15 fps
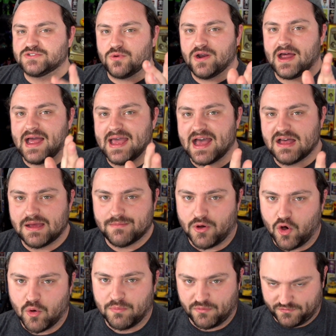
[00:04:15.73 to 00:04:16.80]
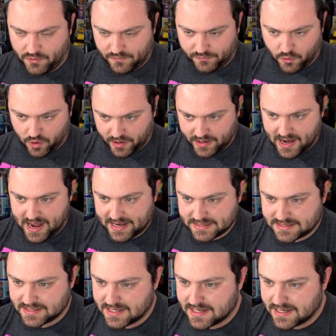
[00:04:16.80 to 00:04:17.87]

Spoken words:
one I'm hopeful for, guys.